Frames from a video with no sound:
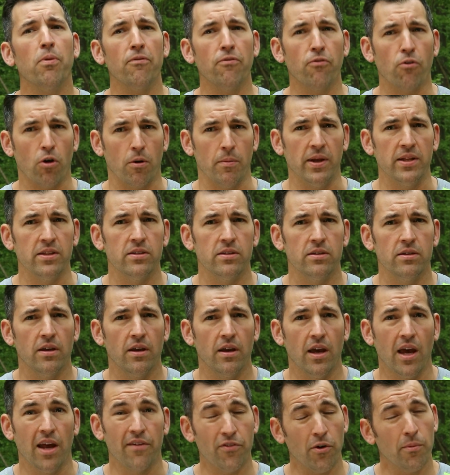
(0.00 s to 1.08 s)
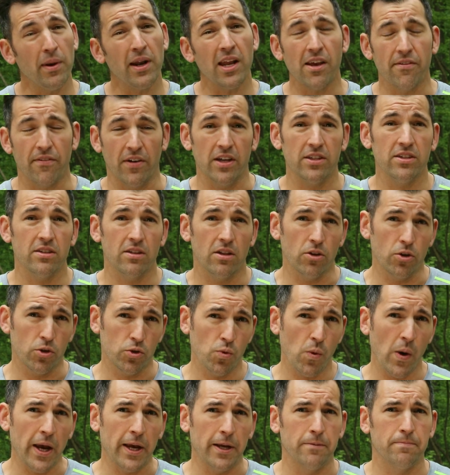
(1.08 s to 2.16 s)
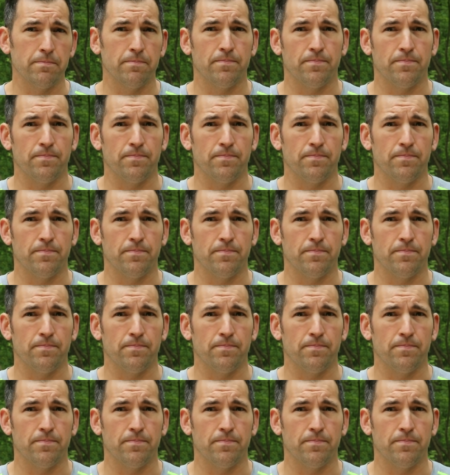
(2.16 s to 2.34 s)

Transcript: performance, and for many of us, lose weight.